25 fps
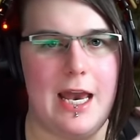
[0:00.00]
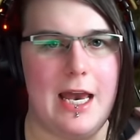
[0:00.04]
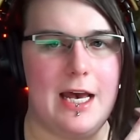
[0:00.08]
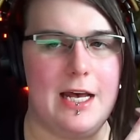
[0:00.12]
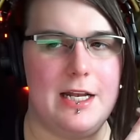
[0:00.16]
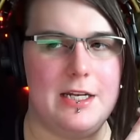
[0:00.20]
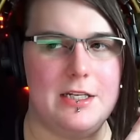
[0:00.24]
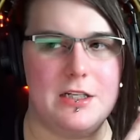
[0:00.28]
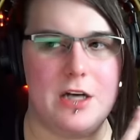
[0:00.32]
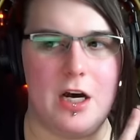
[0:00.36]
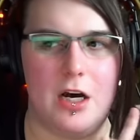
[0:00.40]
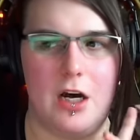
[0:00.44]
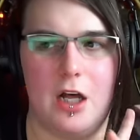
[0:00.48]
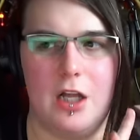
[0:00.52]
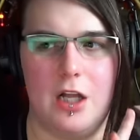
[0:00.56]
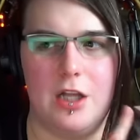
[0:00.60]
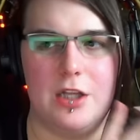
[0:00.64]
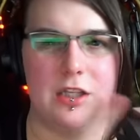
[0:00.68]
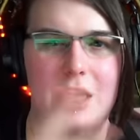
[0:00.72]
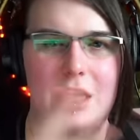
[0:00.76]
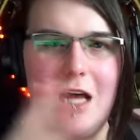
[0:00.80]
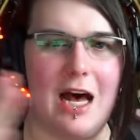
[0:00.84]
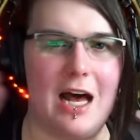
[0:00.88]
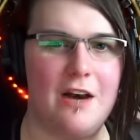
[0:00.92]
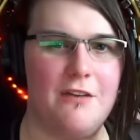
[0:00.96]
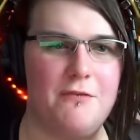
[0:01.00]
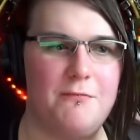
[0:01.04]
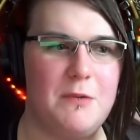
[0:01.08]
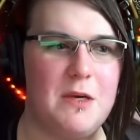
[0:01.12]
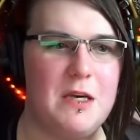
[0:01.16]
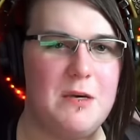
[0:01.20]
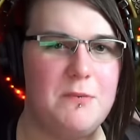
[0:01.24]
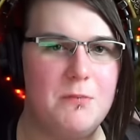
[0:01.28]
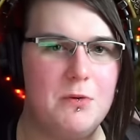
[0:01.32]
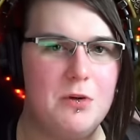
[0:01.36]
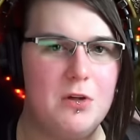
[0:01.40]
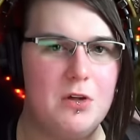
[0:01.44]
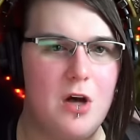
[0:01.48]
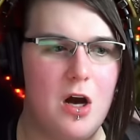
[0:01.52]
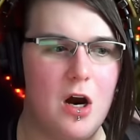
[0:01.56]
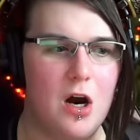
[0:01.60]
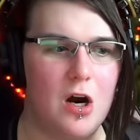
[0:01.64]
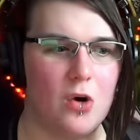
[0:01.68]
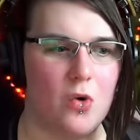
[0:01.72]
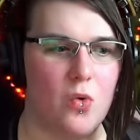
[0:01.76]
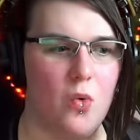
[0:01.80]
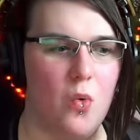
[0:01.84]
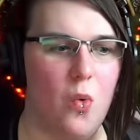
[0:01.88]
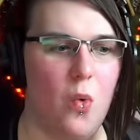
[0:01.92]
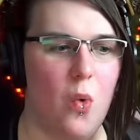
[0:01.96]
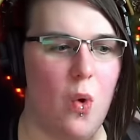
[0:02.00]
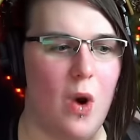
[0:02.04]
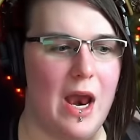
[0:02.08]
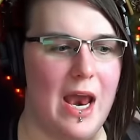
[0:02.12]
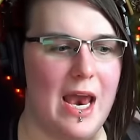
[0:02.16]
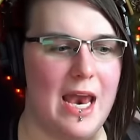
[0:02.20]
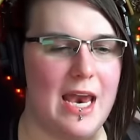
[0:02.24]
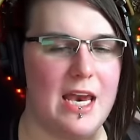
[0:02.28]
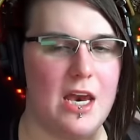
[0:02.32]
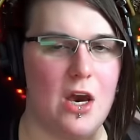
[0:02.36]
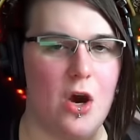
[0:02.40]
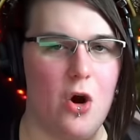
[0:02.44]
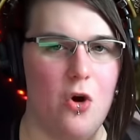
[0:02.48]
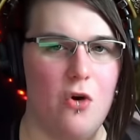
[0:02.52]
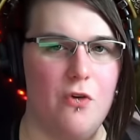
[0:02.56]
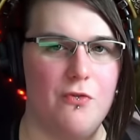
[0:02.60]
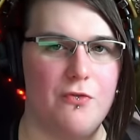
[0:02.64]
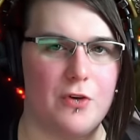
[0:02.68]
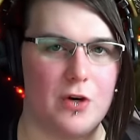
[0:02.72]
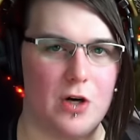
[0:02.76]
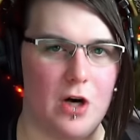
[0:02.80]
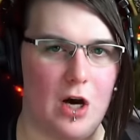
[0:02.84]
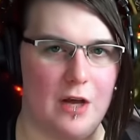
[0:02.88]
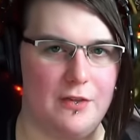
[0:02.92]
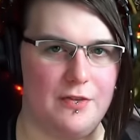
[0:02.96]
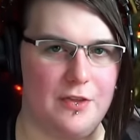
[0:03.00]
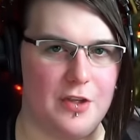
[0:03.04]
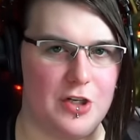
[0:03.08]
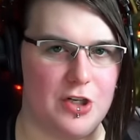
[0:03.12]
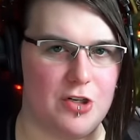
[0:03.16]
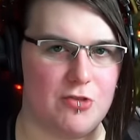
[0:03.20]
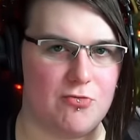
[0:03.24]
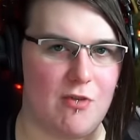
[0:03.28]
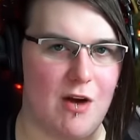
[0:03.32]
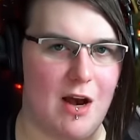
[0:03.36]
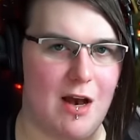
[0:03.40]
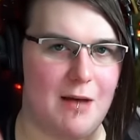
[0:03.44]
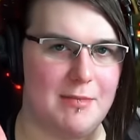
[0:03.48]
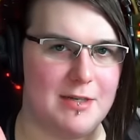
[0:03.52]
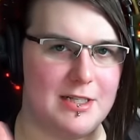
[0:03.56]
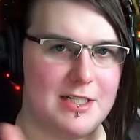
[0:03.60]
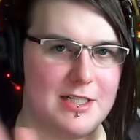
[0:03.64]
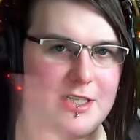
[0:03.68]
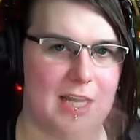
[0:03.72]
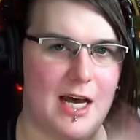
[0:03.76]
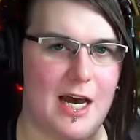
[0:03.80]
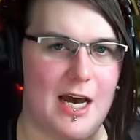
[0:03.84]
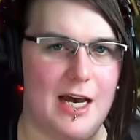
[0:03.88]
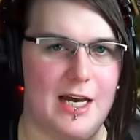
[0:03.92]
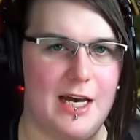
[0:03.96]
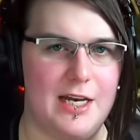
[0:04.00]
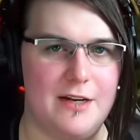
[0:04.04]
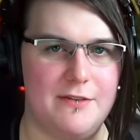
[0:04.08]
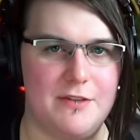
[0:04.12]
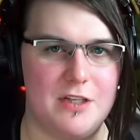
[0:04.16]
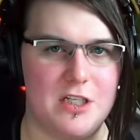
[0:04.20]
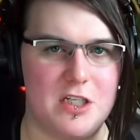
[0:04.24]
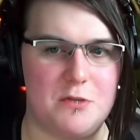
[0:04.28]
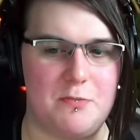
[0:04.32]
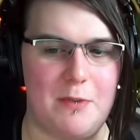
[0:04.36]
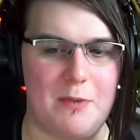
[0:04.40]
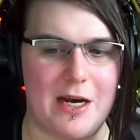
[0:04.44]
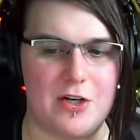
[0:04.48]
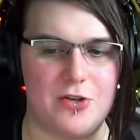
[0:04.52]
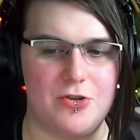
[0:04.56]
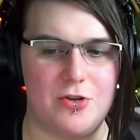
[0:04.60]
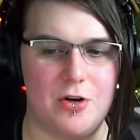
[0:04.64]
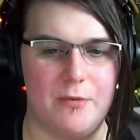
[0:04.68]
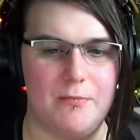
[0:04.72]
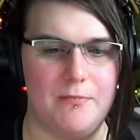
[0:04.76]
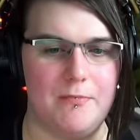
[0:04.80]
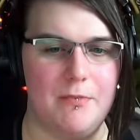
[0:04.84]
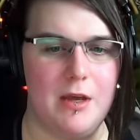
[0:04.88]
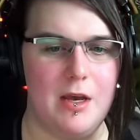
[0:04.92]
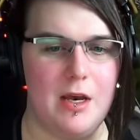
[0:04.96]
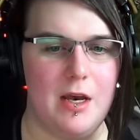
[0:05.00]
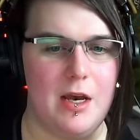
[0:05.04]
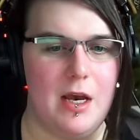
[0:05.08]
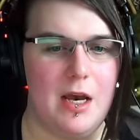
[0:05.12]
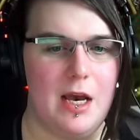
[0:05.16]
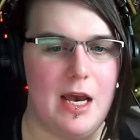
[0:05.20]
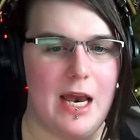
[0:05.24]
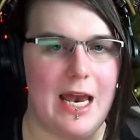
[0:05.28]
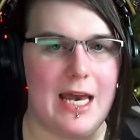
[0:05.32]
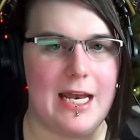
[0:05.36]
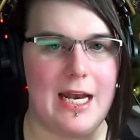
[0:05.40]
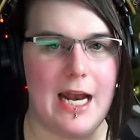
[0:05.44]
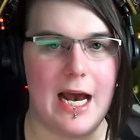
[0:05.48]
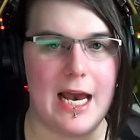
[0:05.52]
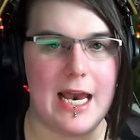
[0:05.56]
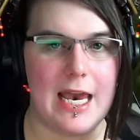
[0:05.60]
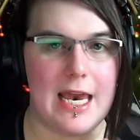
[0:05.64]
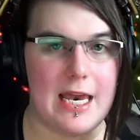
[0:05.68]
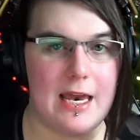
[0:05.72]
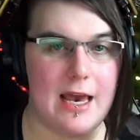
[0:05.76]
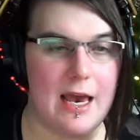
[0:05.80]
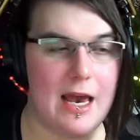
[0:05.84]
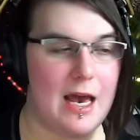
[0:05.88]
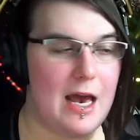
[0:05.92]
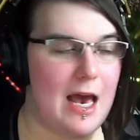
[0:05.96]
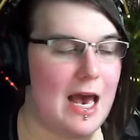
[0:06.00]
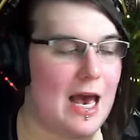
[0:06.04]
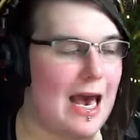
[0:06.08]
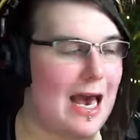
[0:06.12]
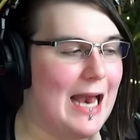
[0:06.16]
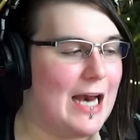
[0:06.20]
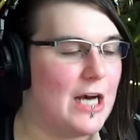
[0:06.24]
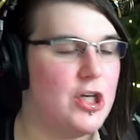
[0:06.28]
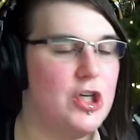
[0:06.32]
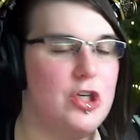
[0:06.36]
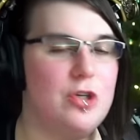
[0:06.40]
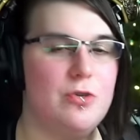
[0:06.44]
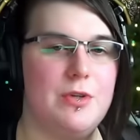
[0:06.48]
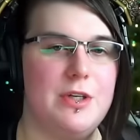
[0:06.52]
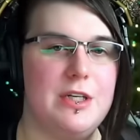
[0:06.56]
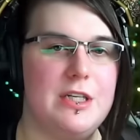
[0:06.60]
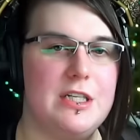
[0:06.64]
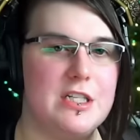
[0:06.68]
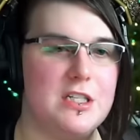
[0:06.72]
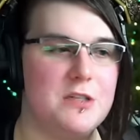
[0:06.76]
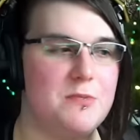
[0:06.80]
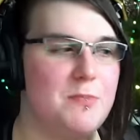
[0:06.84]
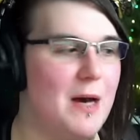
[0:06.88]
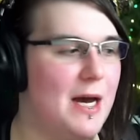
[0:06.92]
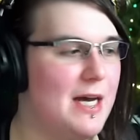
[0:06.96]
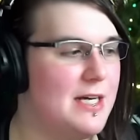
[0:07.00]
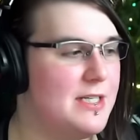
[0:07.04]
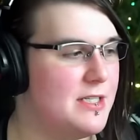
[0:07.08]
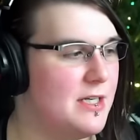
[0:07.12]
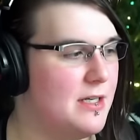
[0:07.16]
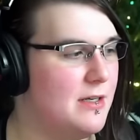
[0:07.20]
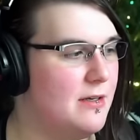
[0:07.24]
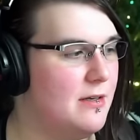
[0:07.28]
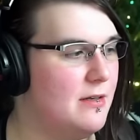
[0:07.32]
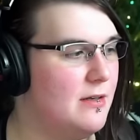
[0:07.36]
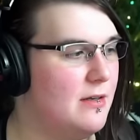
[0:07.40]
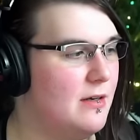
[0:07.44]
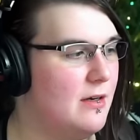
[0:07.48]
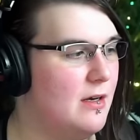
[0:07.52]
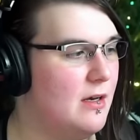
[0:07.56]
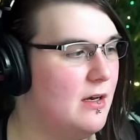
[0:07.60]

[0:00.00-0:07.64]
And a lot of people are way over on the drama side of the spectrum. And I actually despise it.